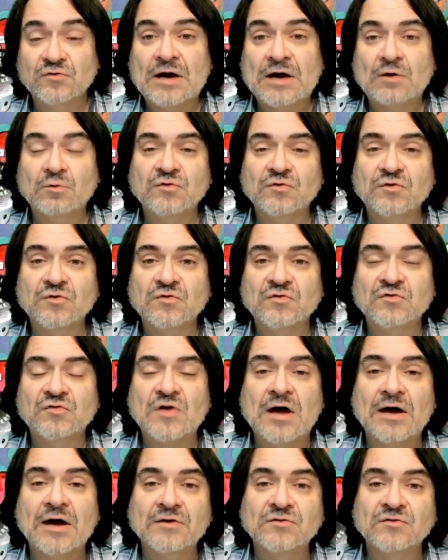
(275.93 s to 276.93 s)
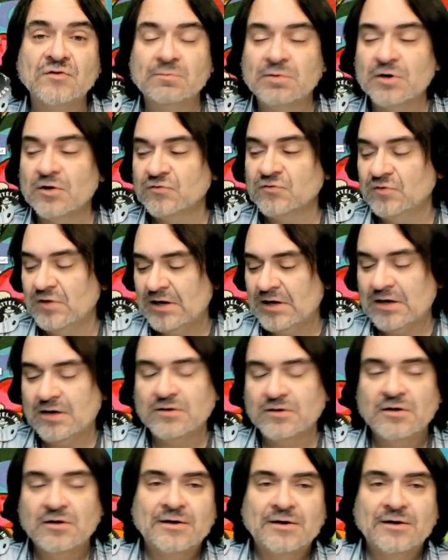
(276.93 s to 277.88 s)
That was the size comparison. They had